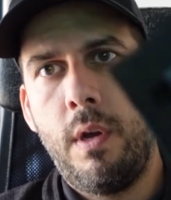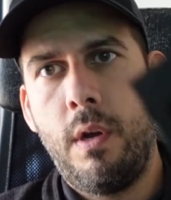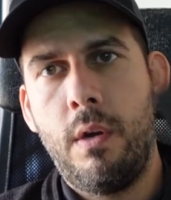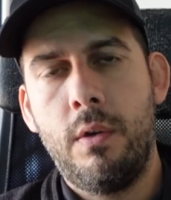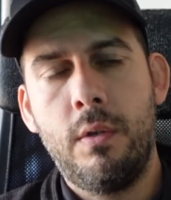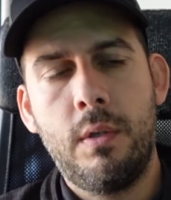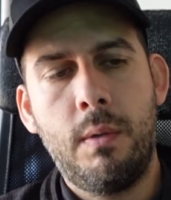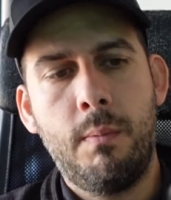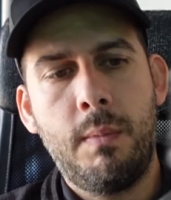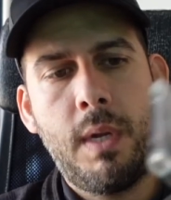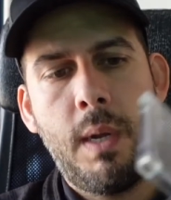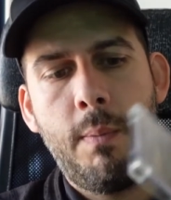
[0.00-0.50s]
are
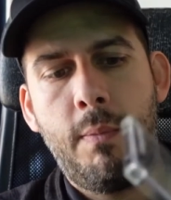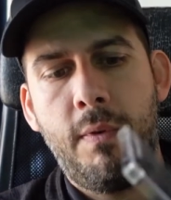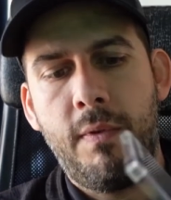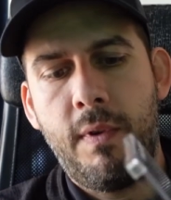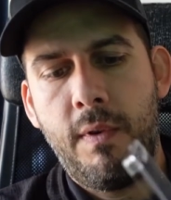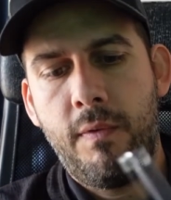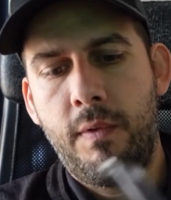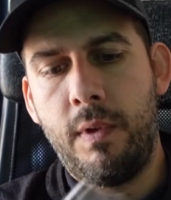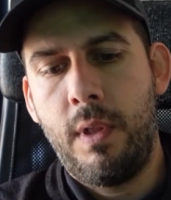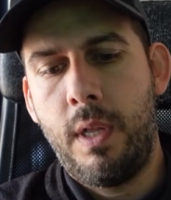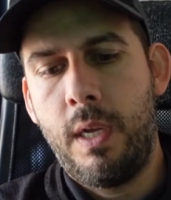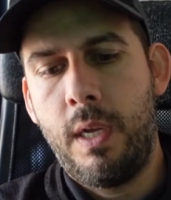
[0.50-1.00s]
some type of
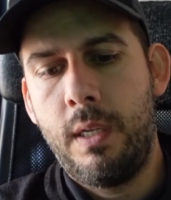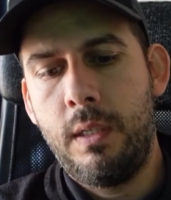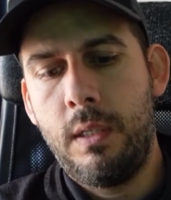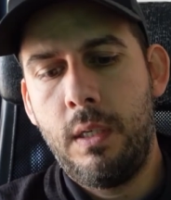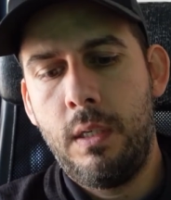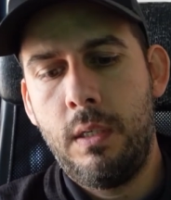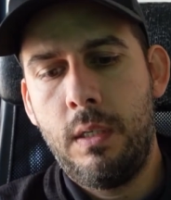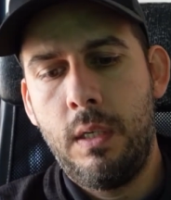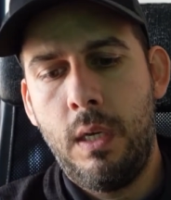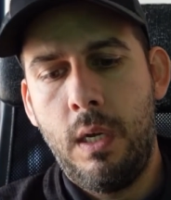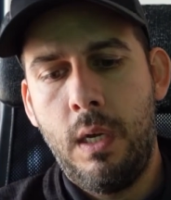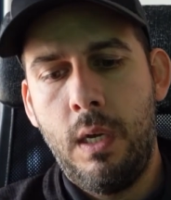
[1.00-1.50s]
different
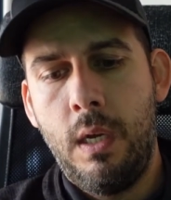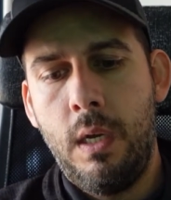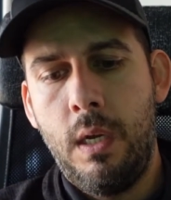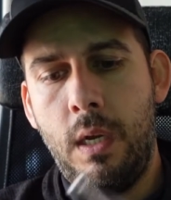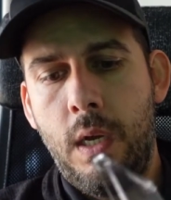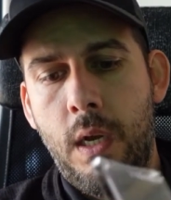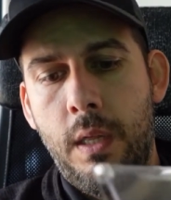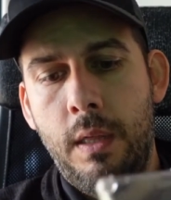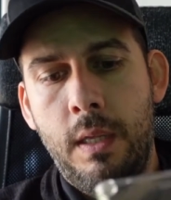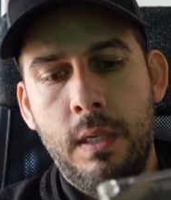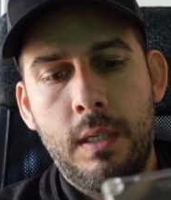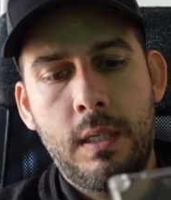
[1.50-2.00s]
lenses.
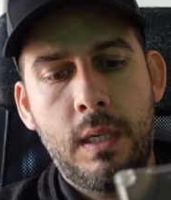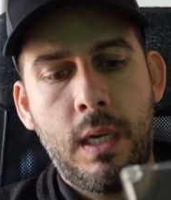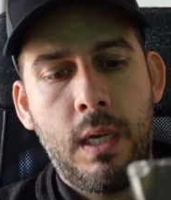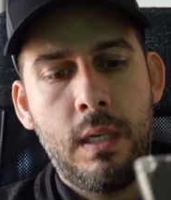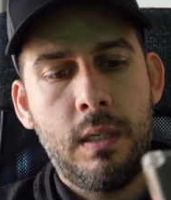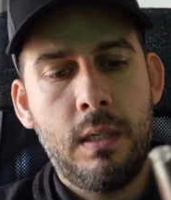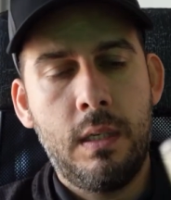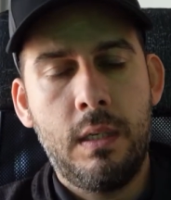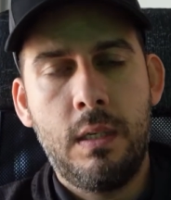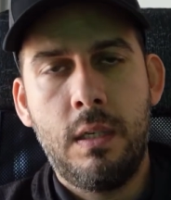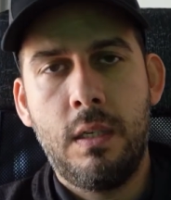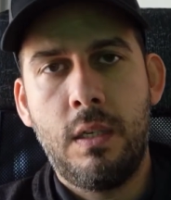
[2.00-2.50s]
In this
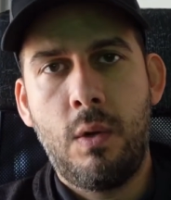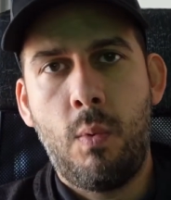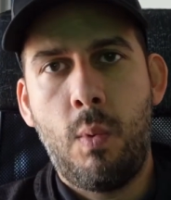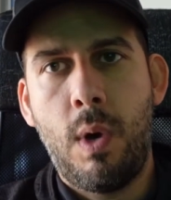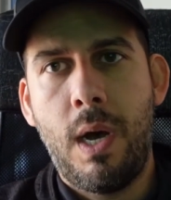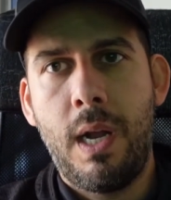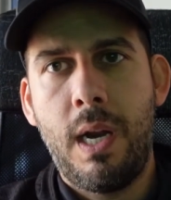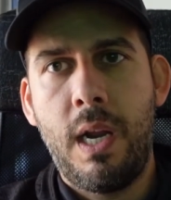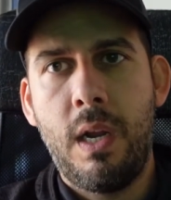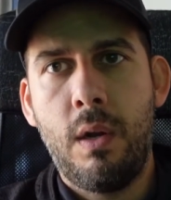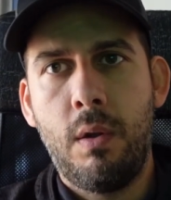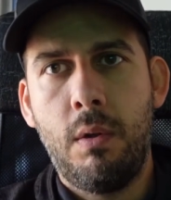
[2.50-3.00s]
case, this is a
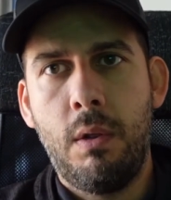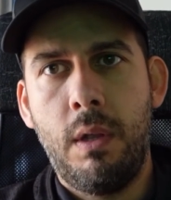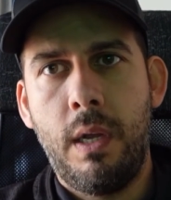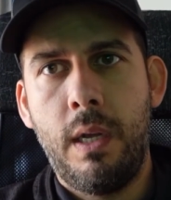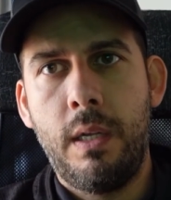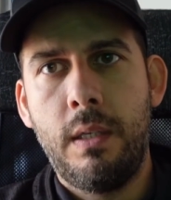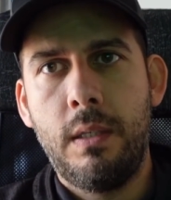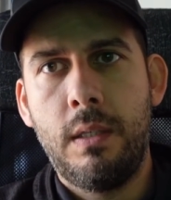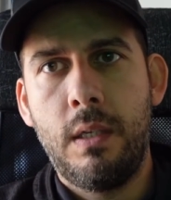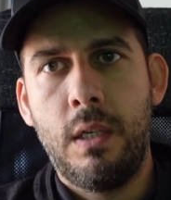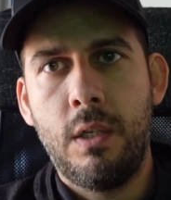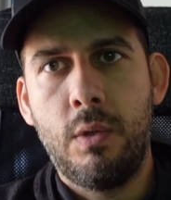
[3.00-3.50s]
wide-angle
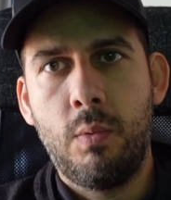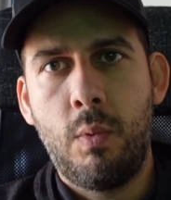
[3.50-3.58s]
lens as